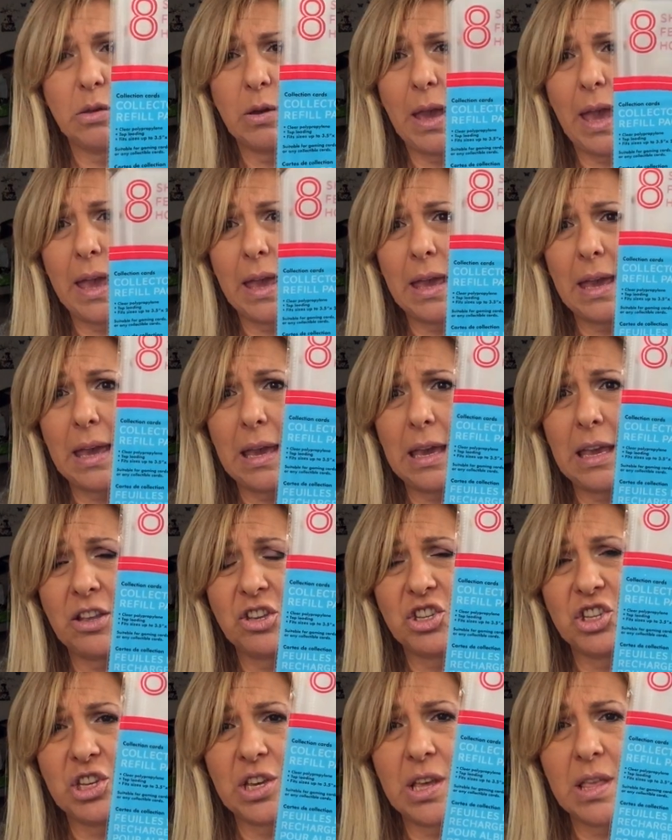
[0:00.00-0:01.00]
You get
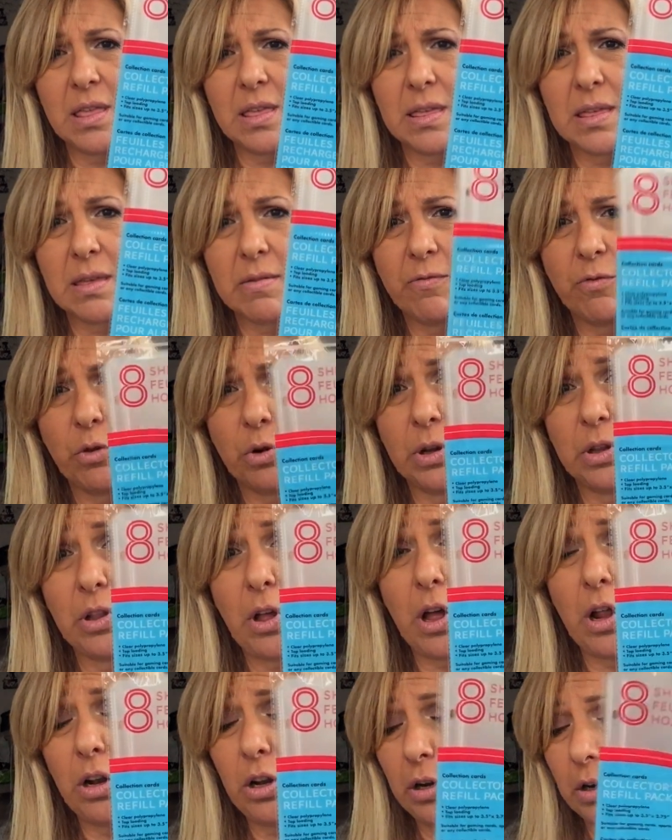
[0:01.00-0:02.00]
8 sheets for
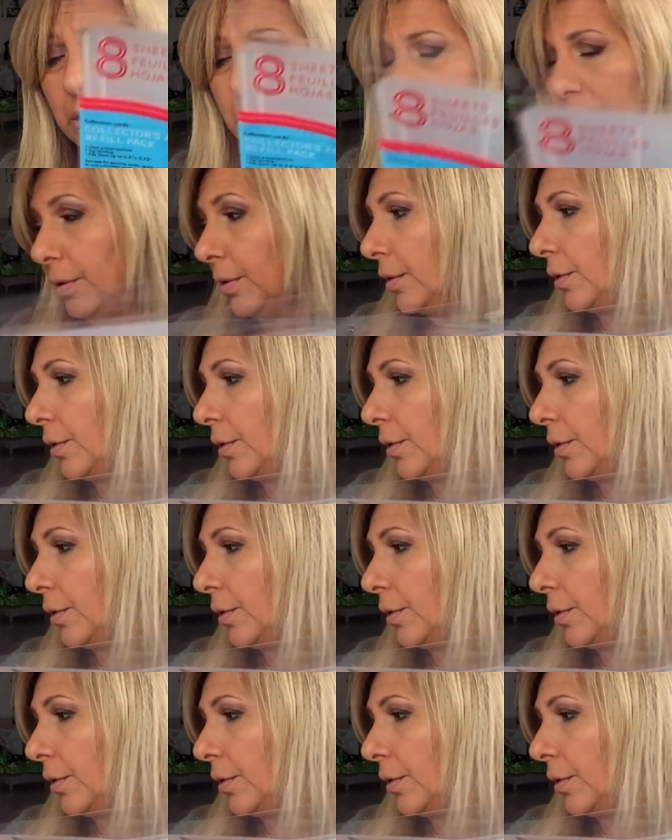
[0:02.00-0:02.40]
$1.